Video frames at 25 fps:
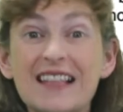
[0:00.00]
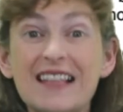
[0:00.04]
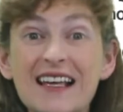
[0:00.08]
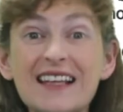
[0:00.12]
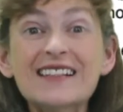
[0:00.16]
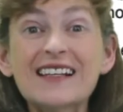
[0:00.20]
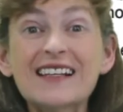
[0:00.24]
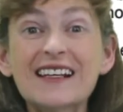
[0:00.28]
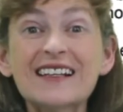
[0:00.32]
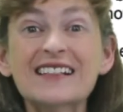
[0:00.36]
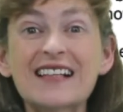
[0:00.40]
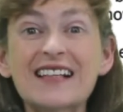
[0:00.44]

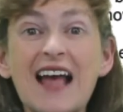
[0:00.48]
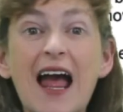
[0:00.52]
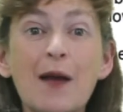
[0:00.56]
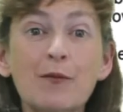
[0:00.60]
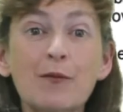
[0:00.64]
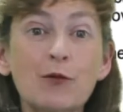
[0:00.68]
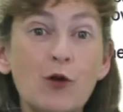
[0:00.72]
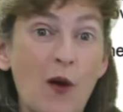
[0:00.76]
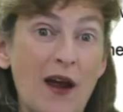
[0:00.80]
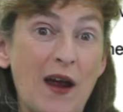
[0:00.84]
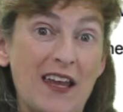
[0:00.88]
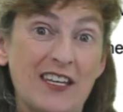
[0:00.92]
this
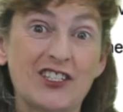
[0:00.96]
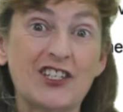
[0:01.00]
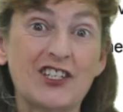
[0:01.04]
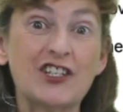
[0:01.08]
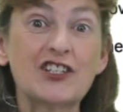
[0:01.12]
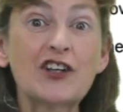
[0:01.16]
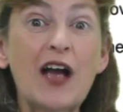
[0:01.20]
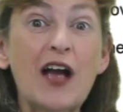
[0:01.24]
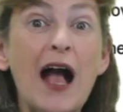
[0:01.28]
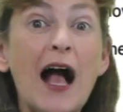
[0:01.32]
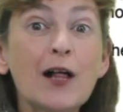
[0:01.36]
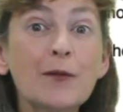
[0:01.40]
exam question
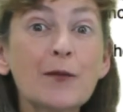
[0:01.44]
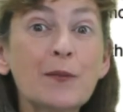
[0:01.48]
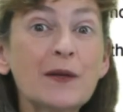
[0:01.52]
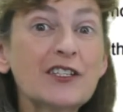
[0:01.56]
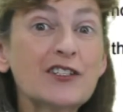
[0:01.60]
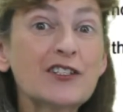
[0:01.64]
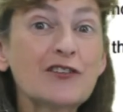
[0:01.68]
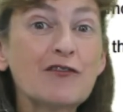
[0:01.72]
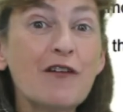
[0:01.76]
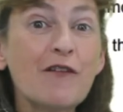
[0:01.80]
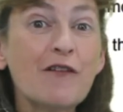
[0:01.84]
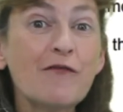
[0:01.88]
to help us
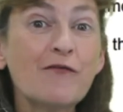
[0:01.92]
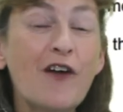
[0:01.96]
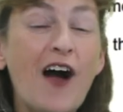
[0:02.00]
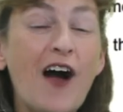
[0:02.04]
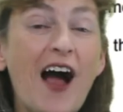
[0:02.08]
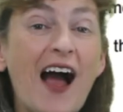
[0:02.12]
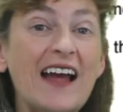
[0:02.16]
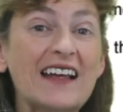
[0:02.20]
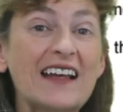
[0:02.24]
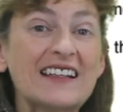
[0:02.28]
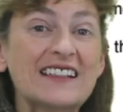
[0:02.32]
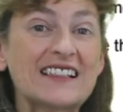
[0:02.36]
to
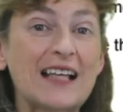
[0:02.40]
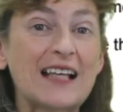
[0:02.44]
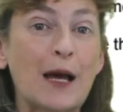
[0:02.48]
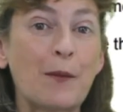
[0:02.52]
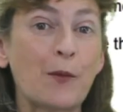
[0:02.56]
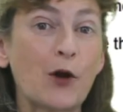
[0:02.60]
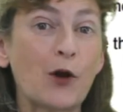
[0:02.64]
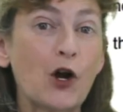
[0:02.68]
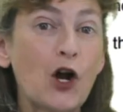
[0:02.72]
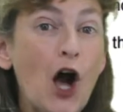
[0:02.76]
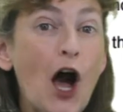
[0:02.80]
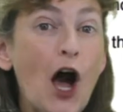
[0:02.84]
revise
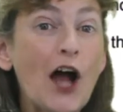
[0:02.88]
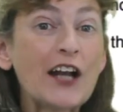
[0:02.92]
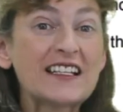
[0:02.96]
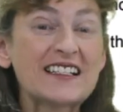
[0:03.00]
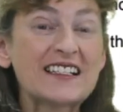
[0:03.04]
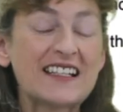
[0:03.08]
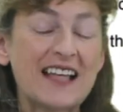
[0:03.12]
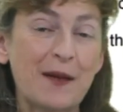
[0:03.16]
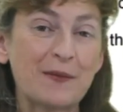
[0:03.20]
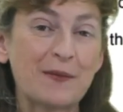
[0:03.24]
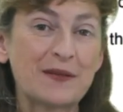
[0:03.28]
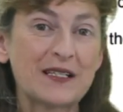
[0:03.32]
some
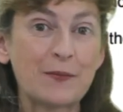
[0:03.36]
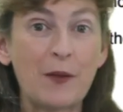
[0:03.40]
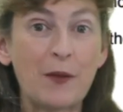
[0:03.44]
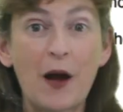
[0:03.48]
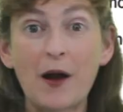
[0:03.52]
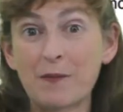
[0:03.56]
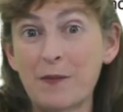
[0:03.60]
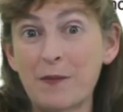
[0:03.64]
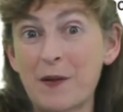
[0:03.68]
concepts about